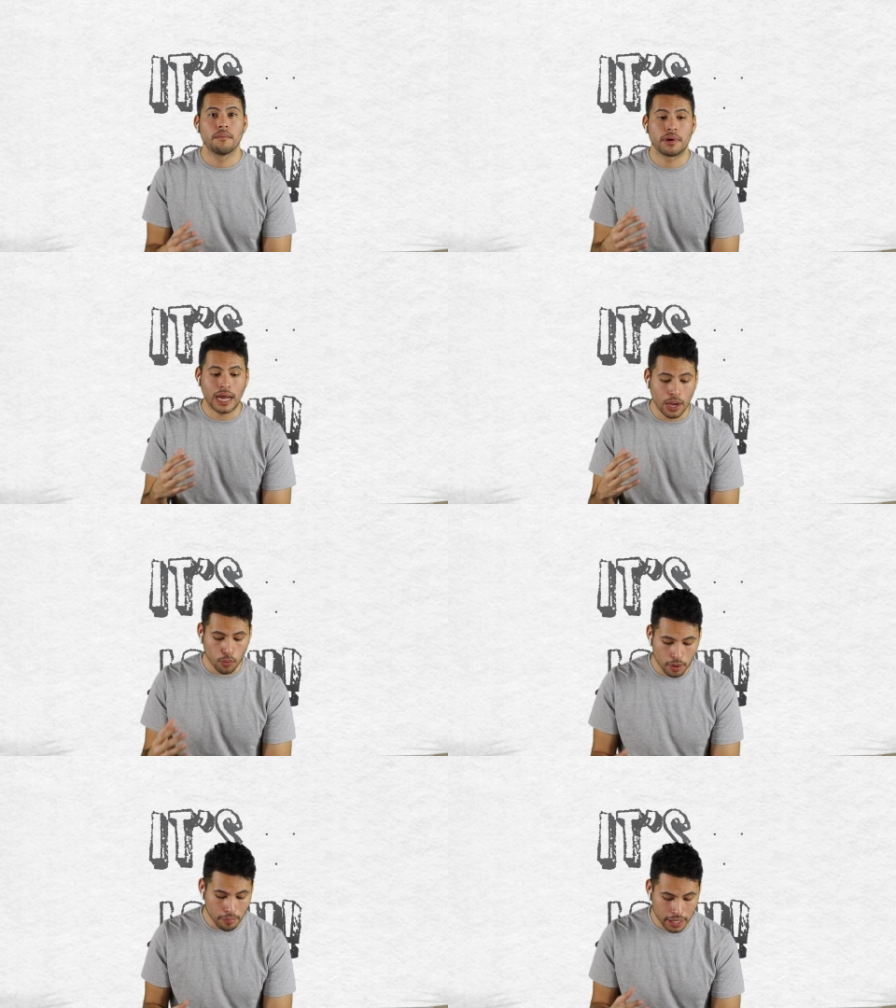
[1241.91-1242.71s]
But I
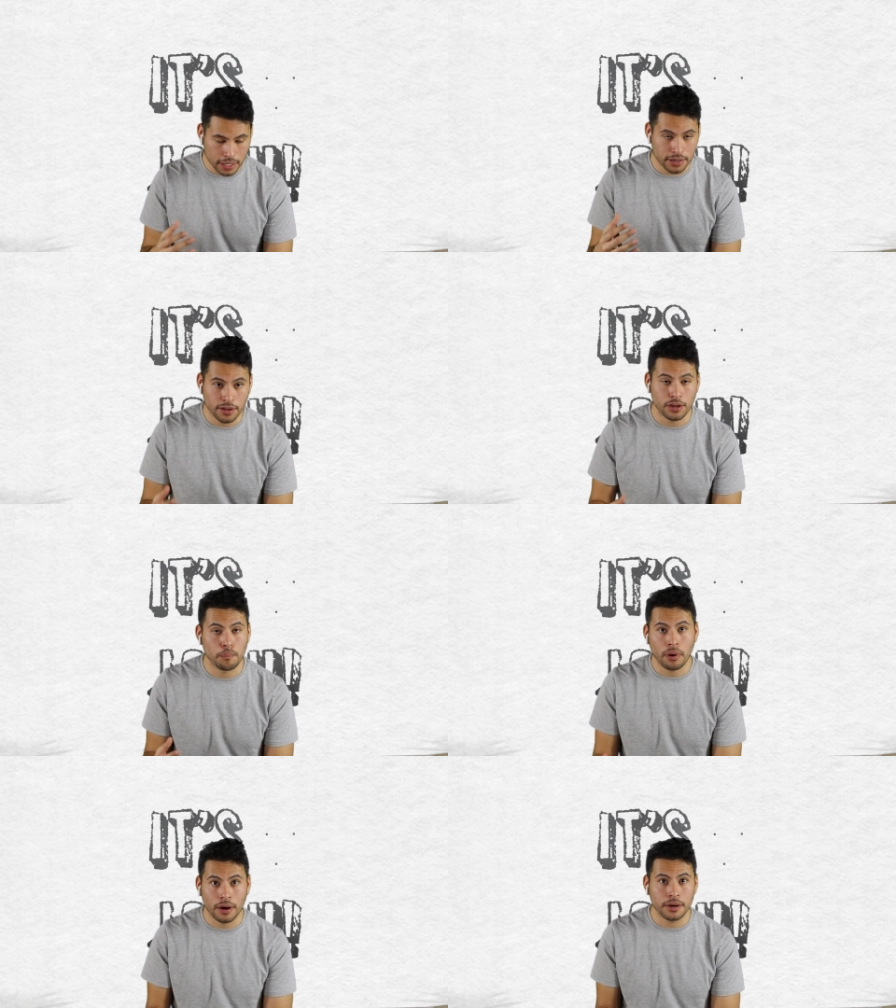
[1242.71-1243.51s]
will make another
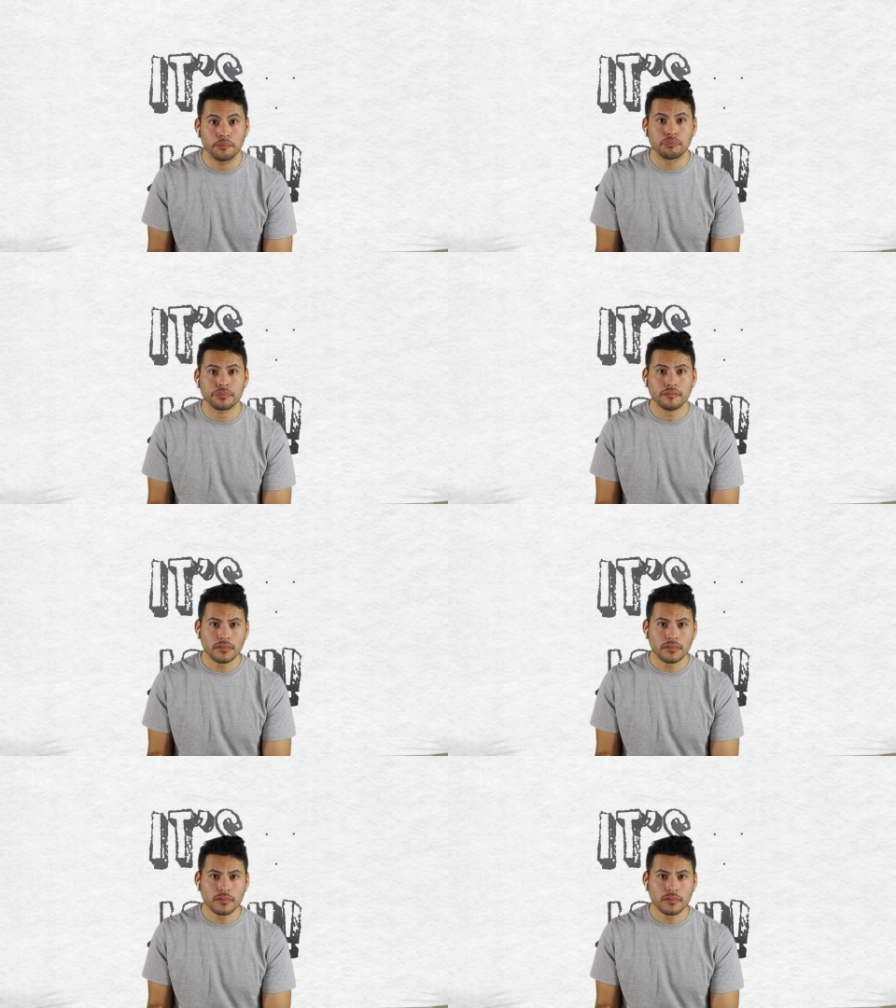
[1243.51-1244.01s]
part